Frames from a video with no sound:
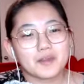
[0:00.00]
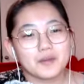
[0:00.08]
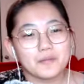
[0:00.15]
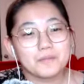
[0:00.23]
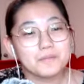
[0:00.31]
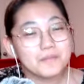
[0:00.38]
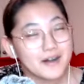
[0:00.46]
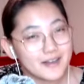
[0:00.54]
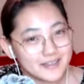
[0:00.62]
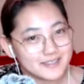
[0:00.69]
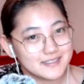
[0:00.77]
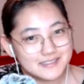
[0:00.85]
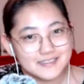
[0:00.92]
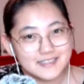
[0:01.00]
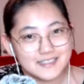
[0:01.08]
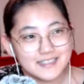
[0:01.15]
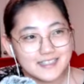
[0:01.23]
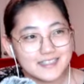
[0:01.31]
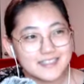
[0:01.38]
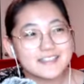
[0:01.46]
but
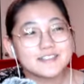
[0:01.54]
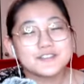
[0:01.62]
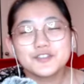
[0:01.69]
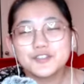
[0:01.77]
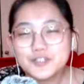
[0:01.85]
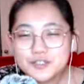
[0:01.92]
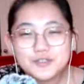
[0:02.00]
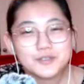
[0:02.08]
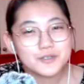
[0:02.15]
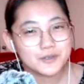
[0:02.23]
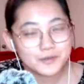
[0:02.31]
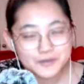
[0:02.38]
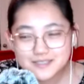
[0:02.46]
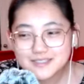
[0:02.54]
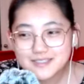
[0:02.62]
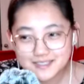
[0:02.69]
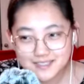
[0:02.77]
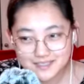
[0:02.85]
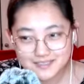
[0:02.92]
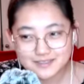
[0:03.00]
it is too
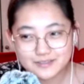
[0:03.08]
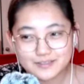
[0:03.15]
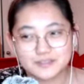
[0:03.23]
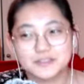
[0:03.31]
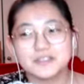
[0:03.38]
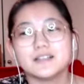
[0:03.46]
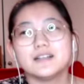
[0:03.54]
coincidental